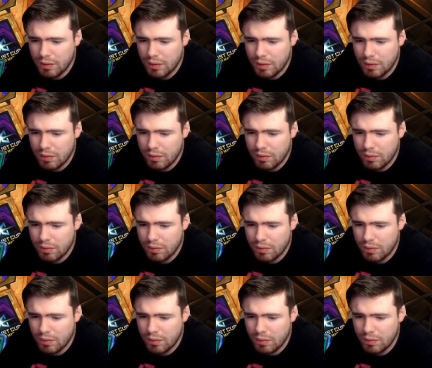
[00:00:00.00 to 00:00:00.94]

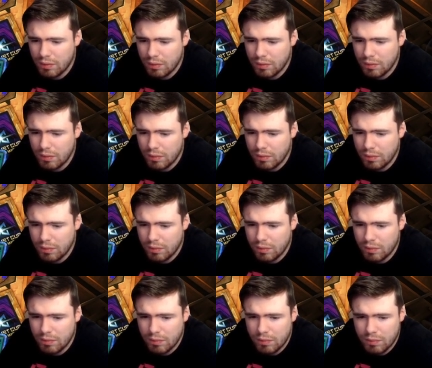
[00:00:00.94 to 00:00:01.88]

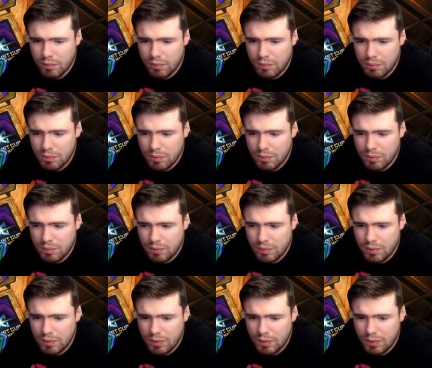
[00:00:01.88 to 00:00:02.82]

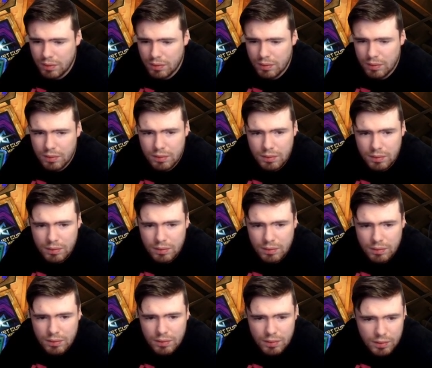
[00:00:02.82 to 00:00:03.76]

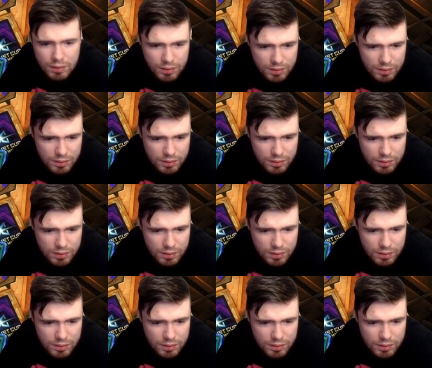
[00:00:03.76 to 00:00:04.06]
(silence)